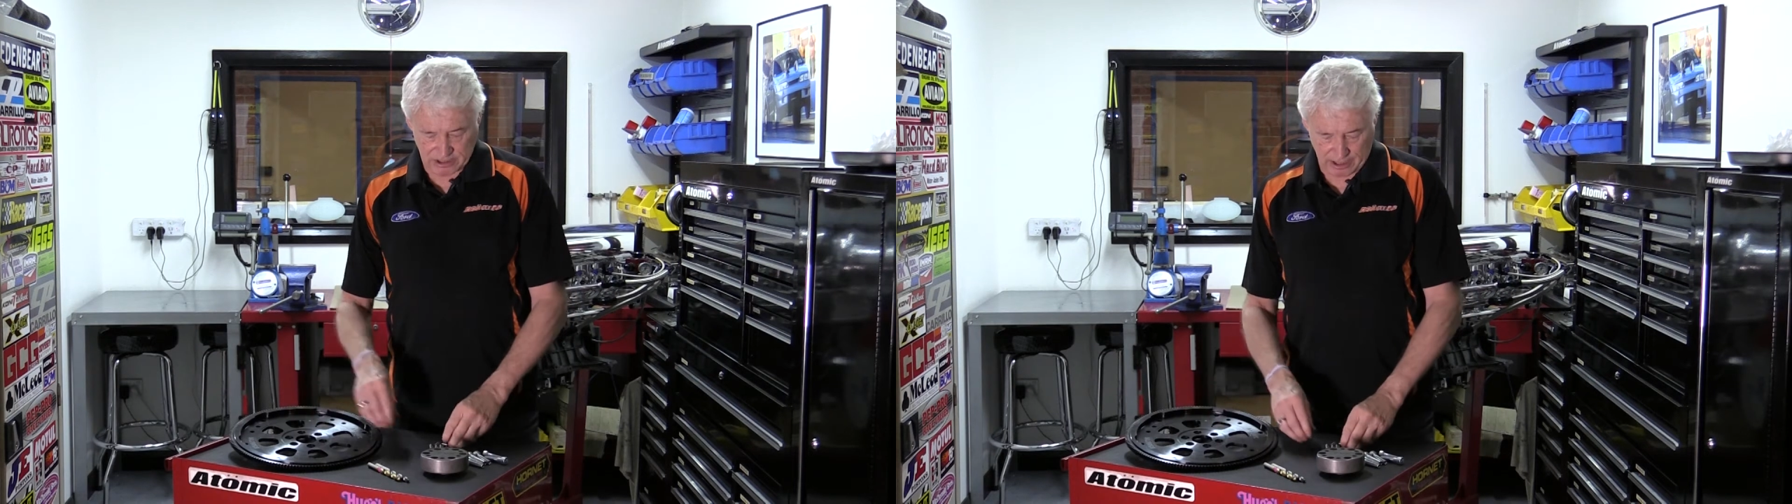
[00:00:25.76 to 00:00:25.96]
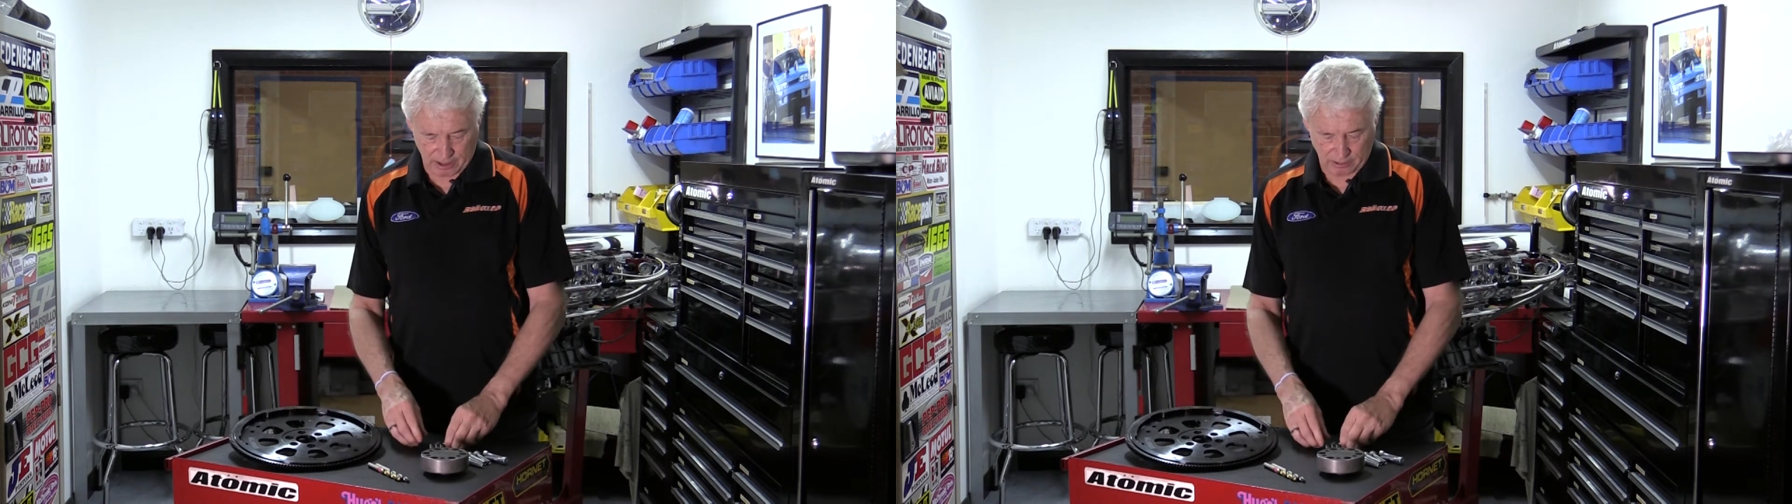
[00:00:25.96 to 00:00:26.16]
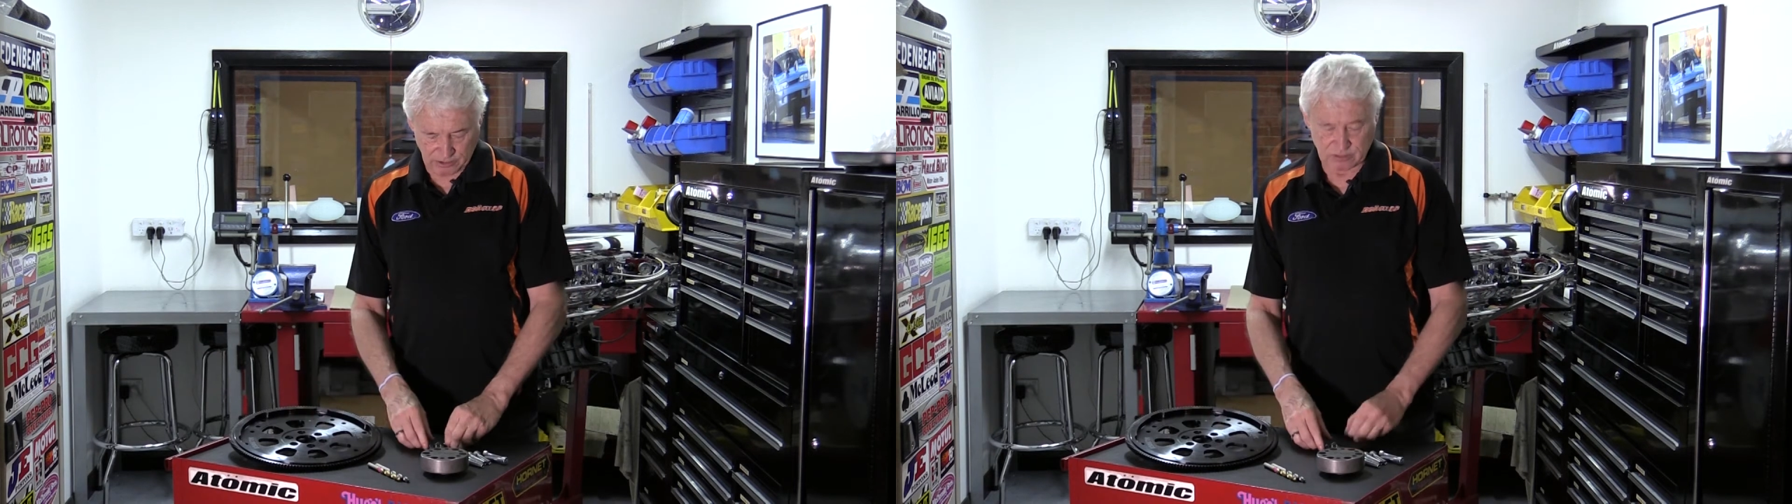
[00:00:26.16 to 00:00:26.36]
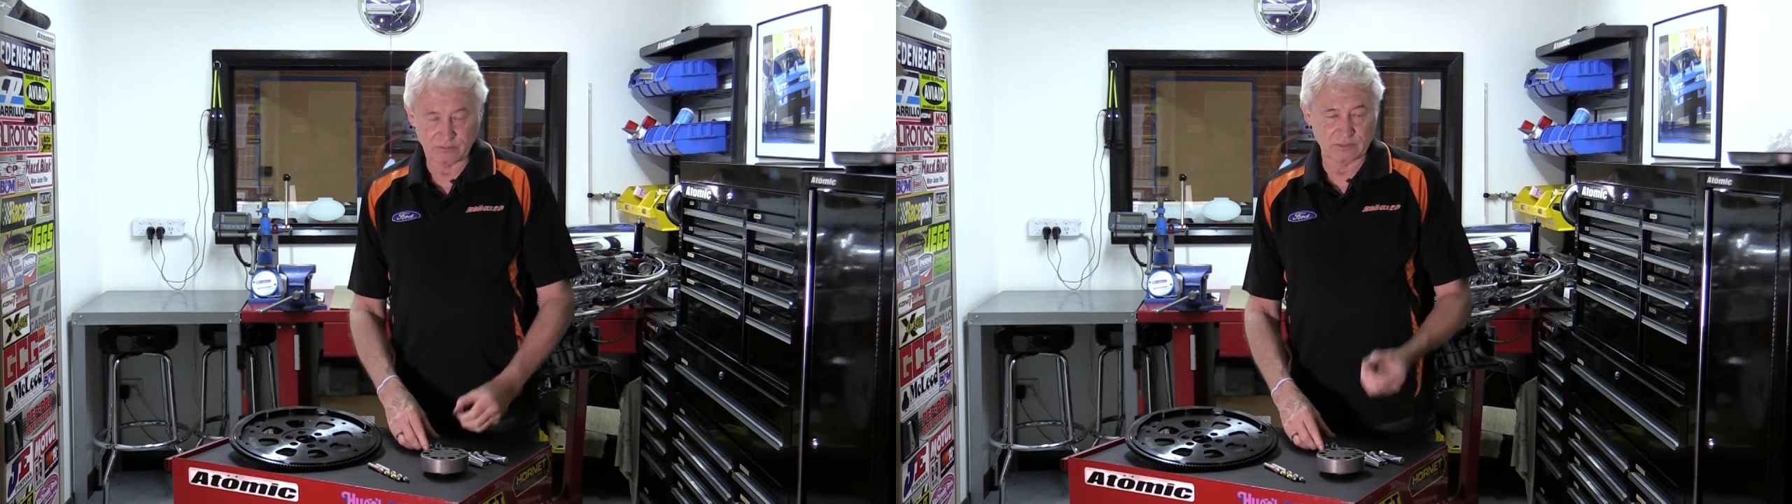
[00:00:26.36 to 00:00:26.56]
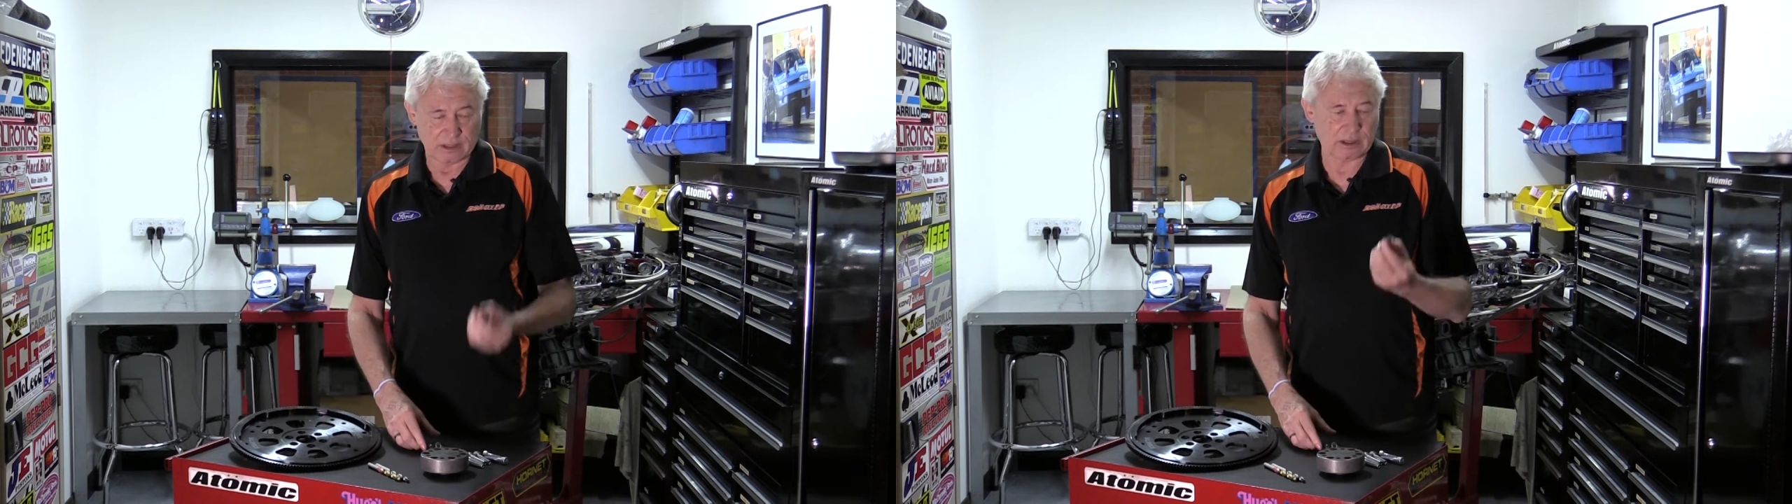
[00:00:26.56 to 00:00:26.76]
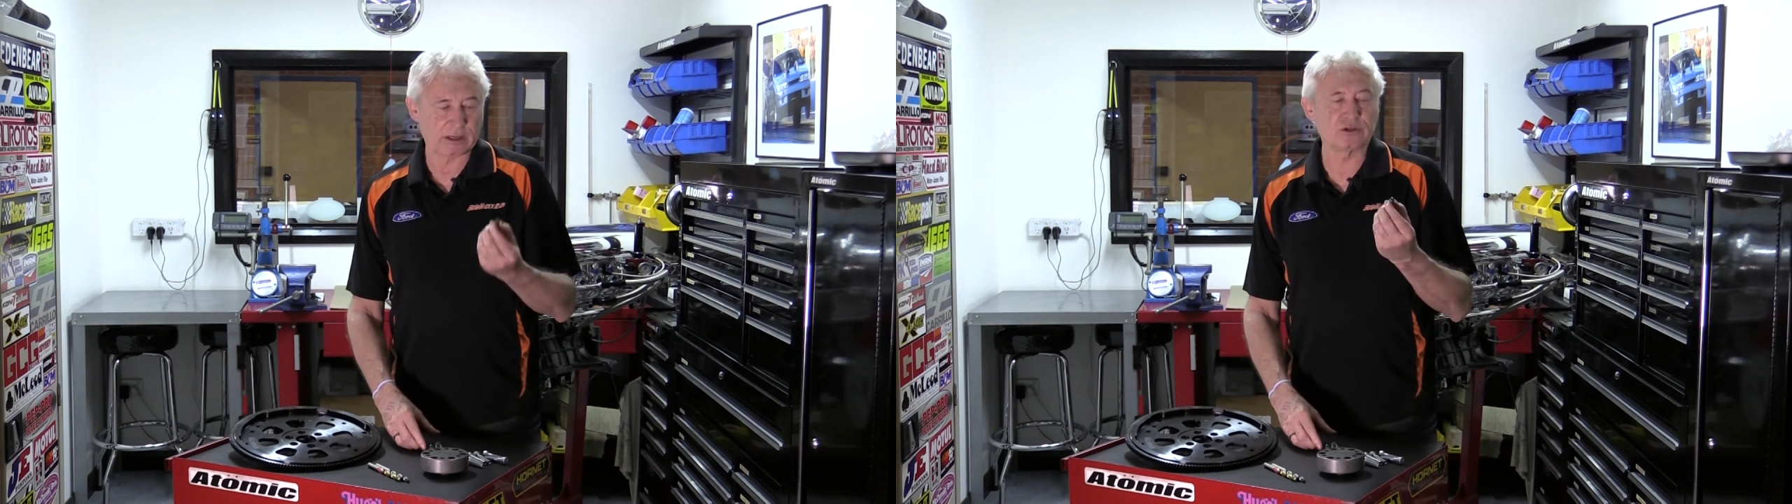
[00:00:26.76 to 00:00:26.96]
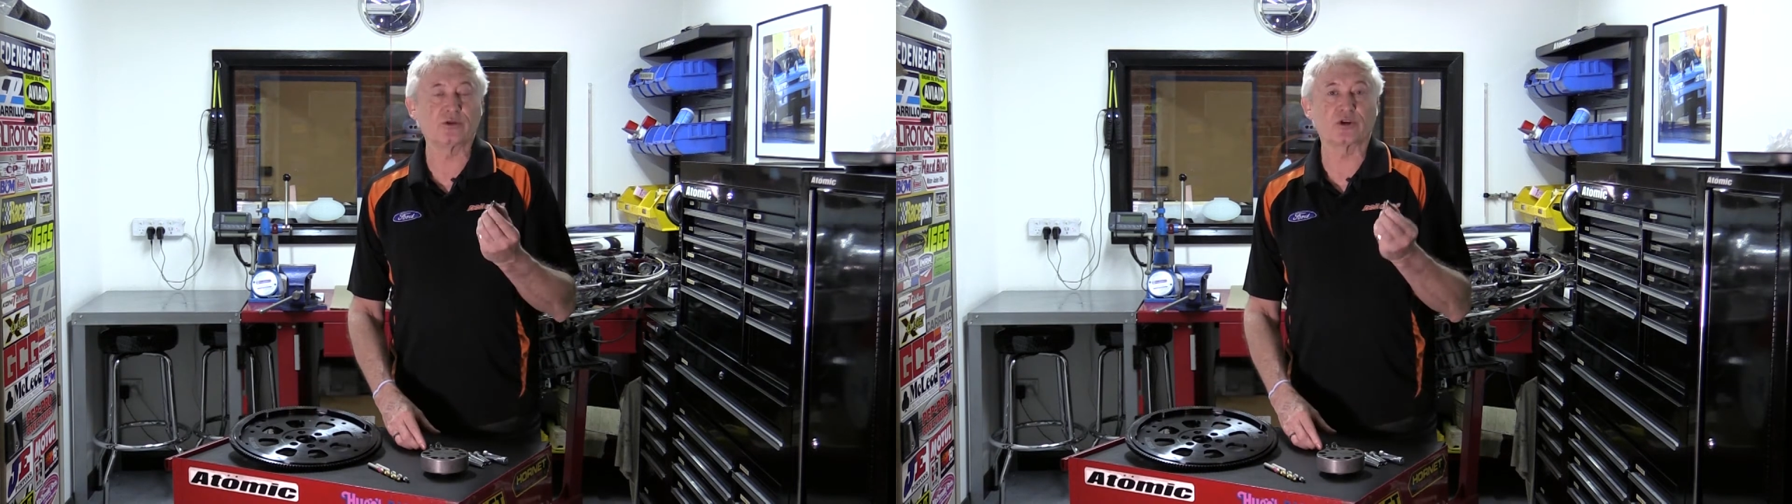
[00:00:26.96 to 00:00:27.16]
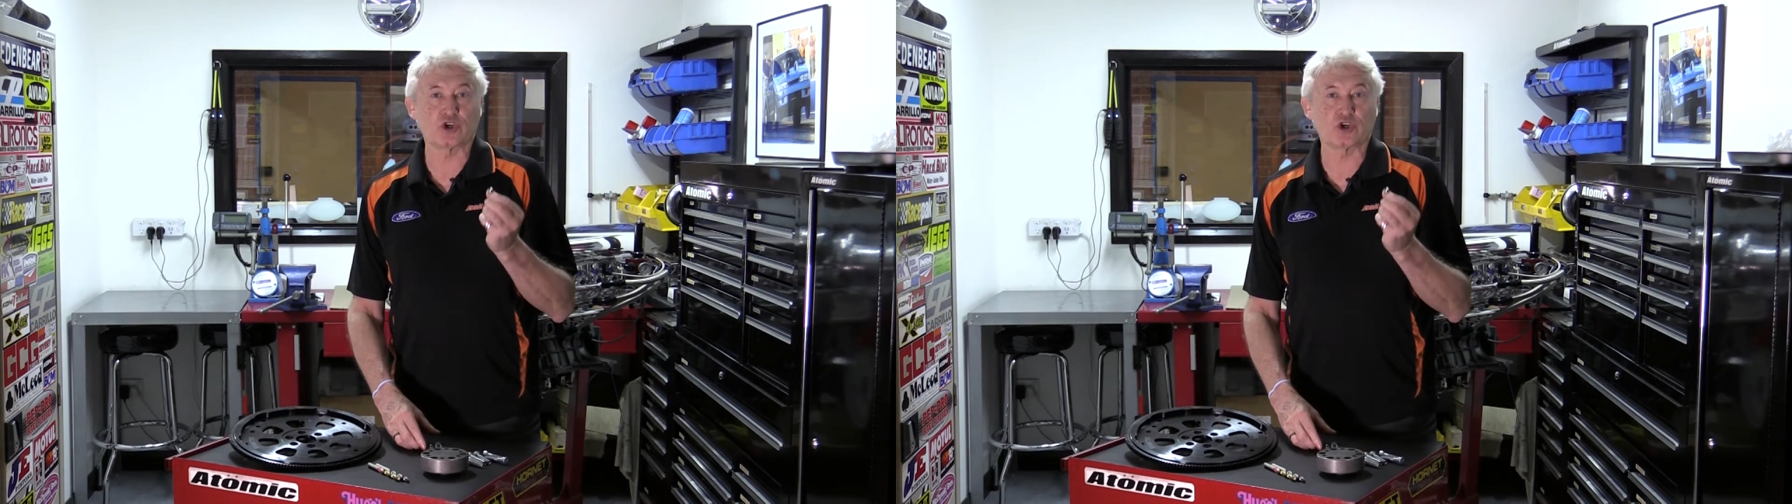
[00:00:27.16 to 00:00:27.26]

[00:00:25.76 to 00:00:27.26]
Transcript: dowels do the